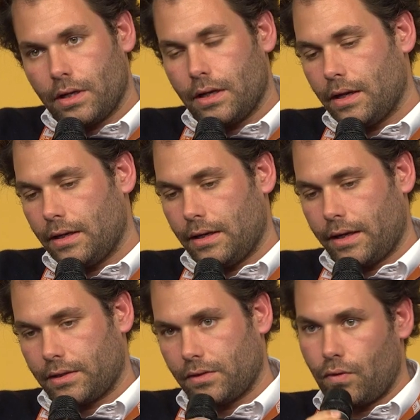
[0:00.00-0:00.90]
in the
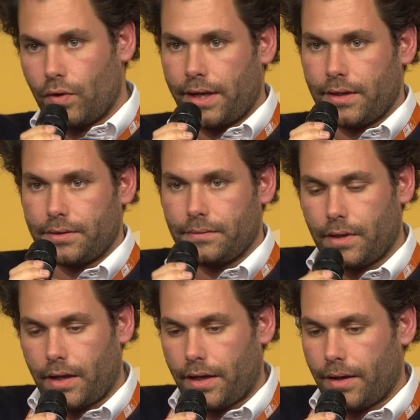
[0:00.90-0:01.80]
next 4 years.
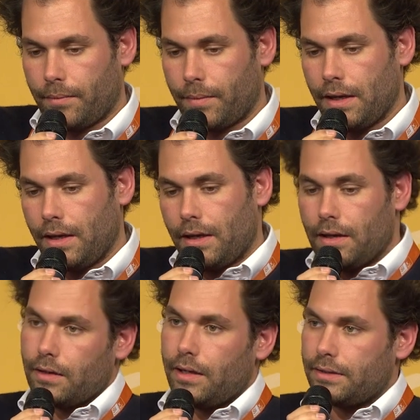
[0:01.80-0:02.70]

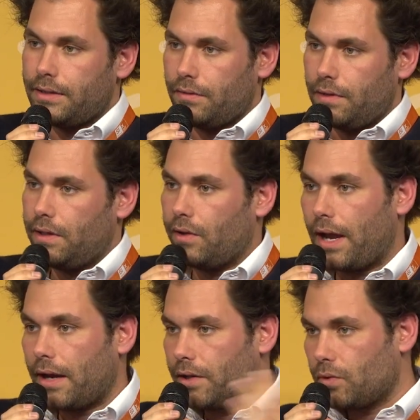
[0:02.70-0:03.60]
There's definitely the
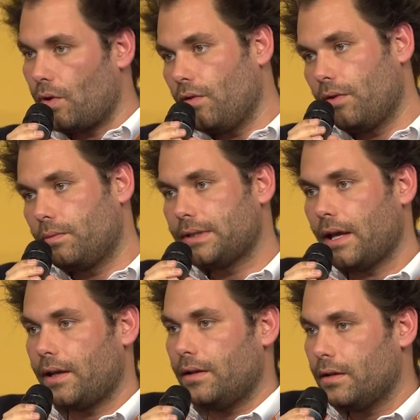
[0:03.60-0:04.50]
organic growth
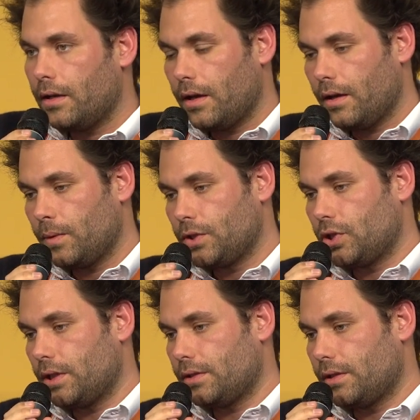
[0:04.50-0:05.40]
side,
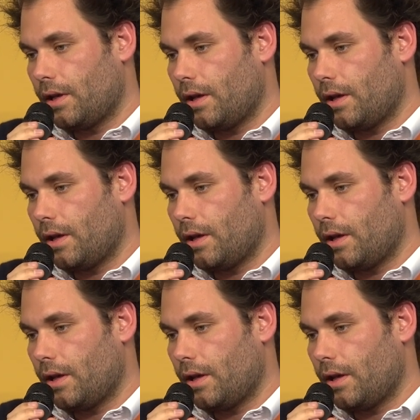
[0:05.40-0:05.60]
which is